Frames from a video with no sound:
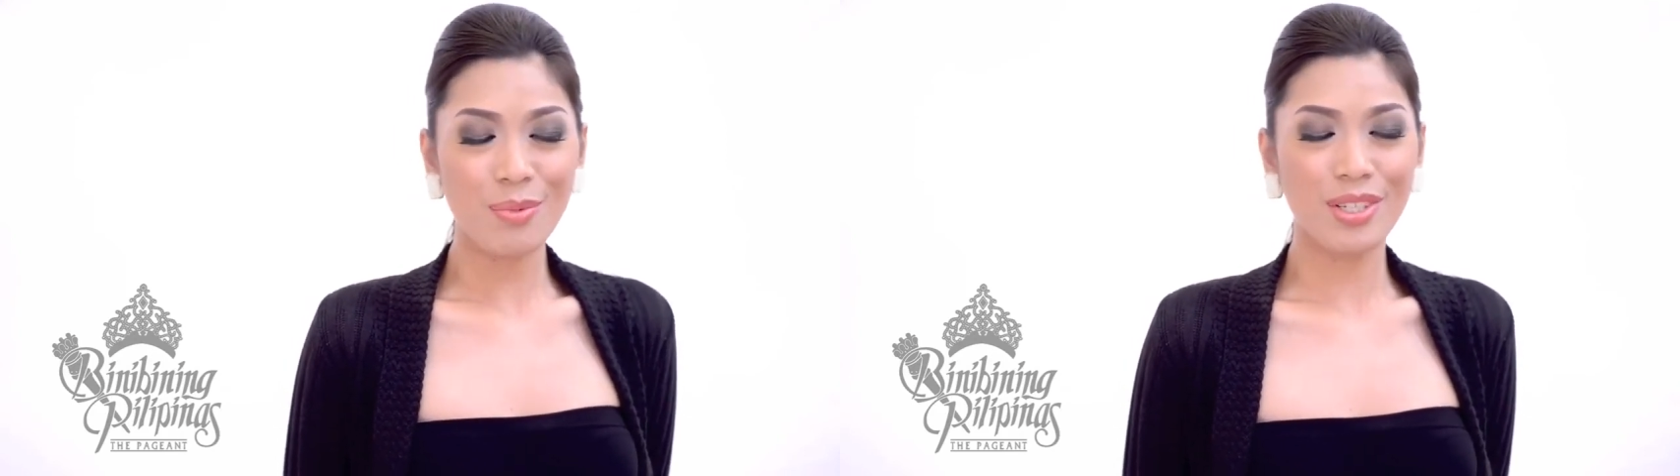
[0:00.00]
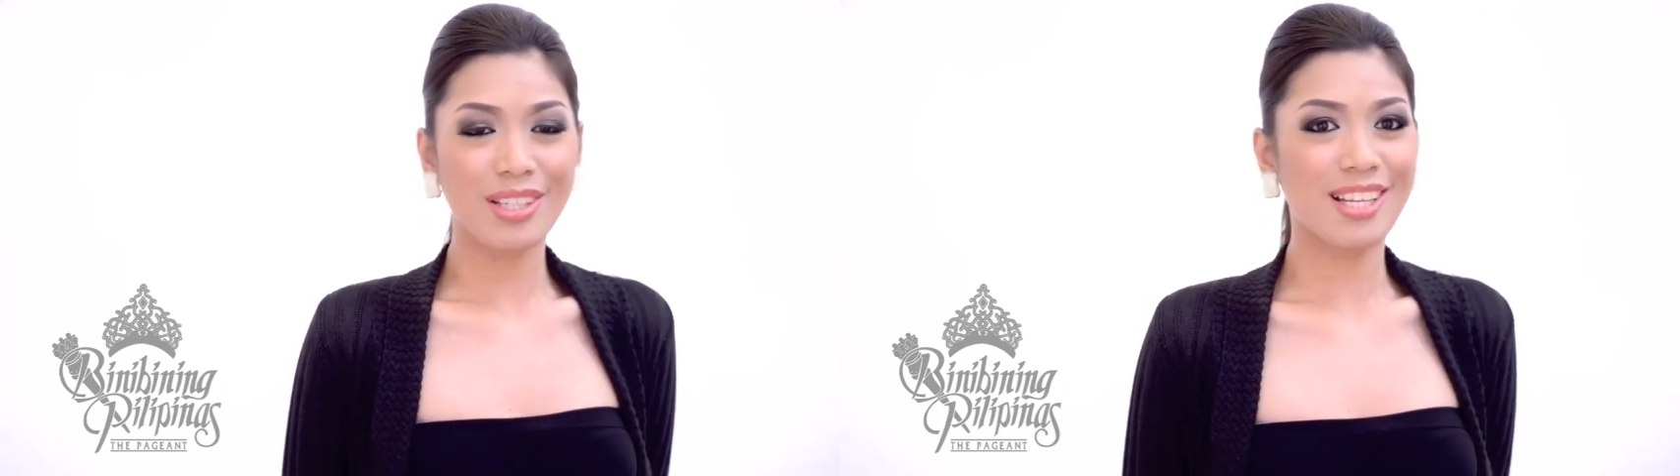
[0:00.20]

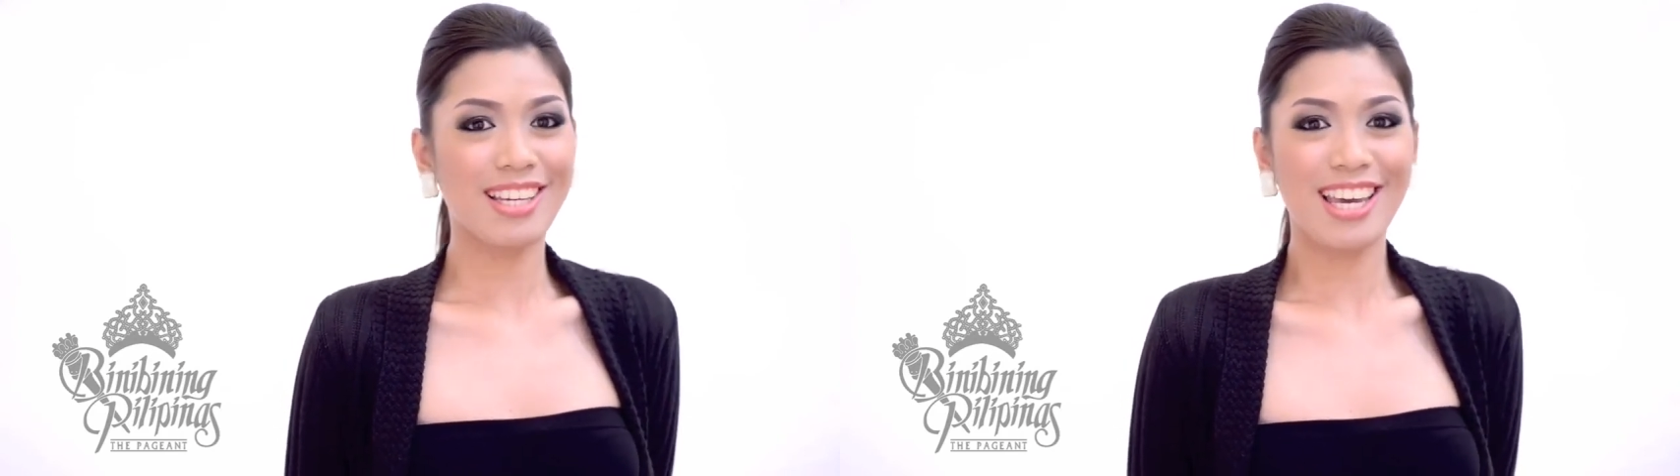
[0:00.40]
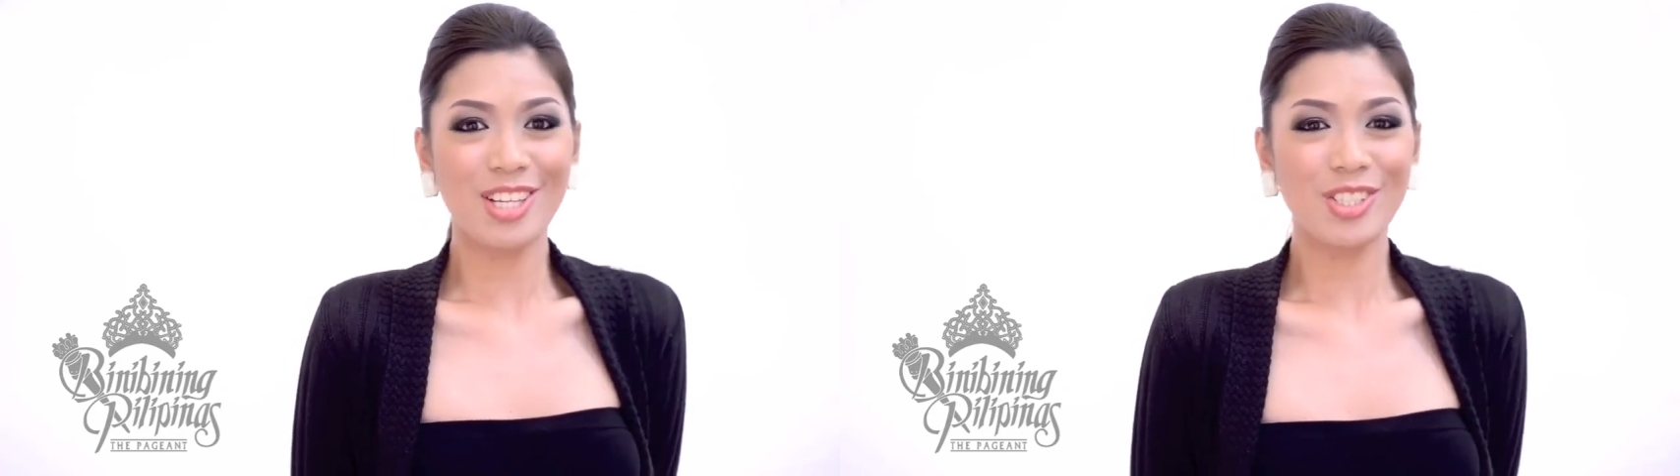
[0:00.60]
her
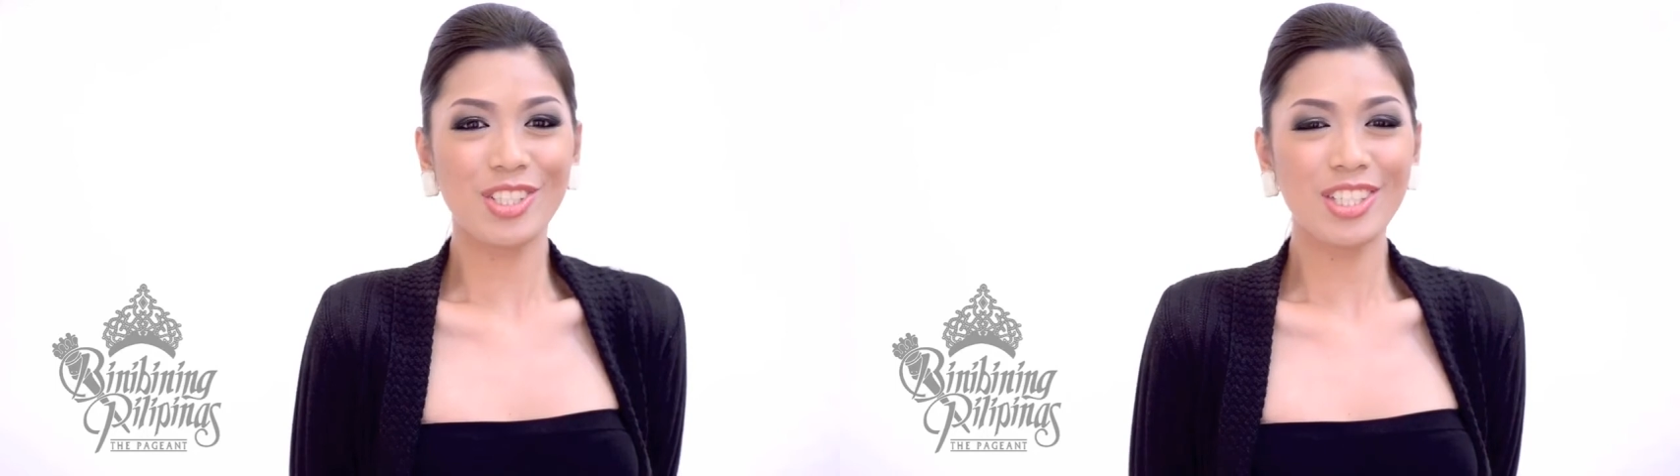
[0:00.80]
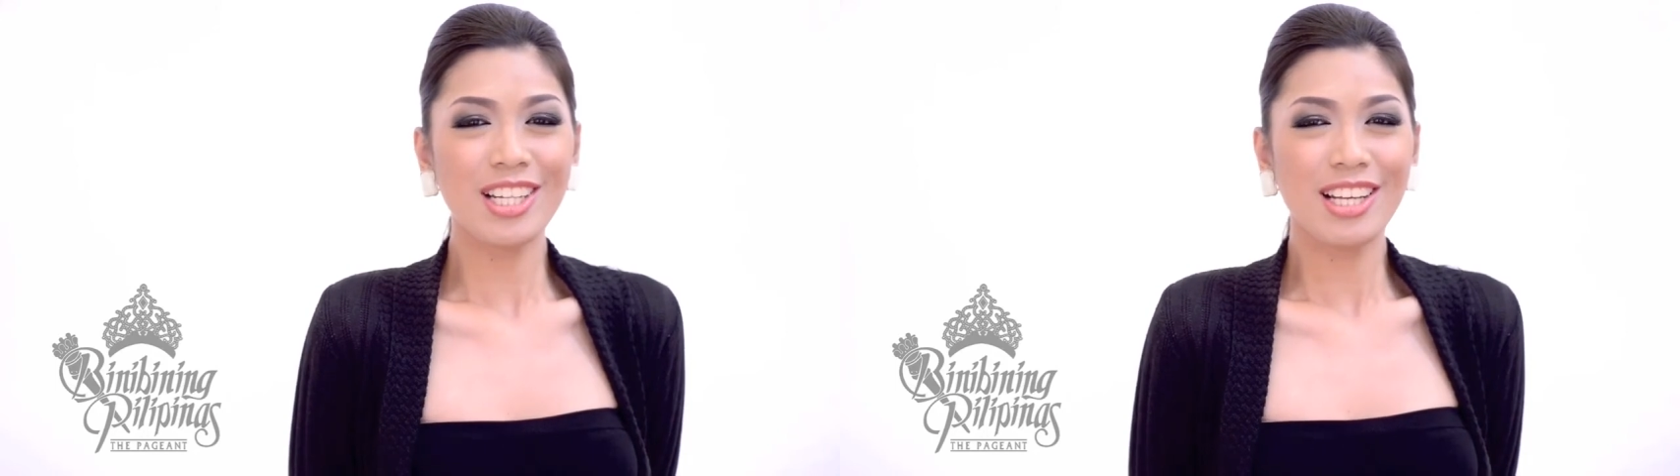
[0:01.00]

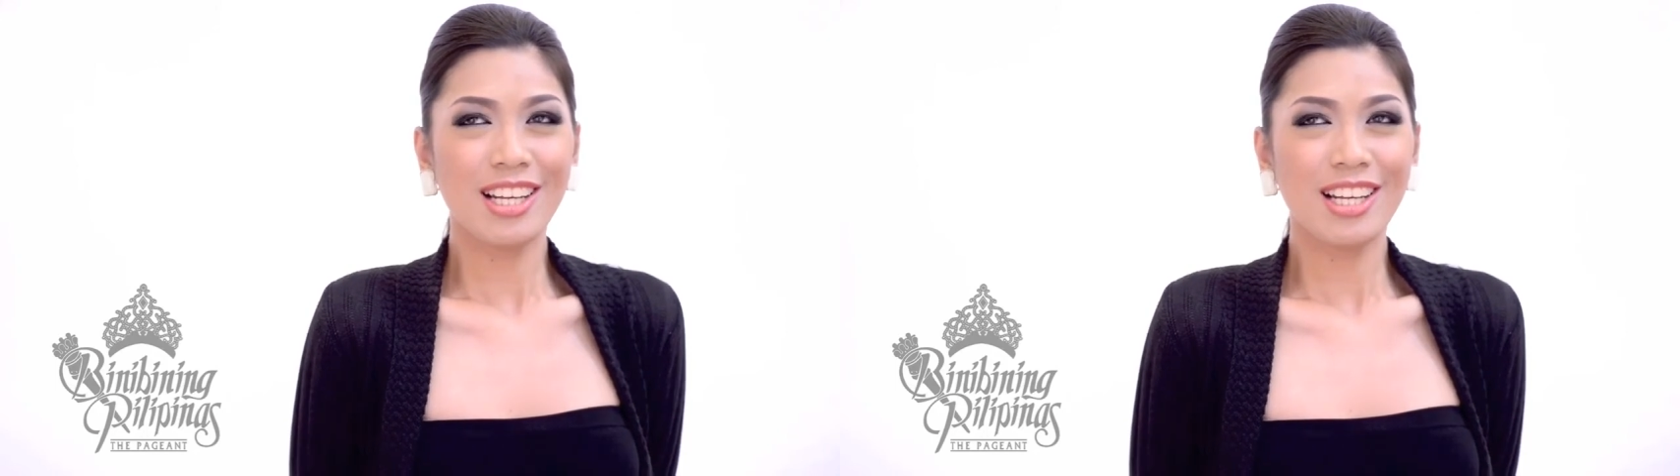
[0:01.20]
dedication,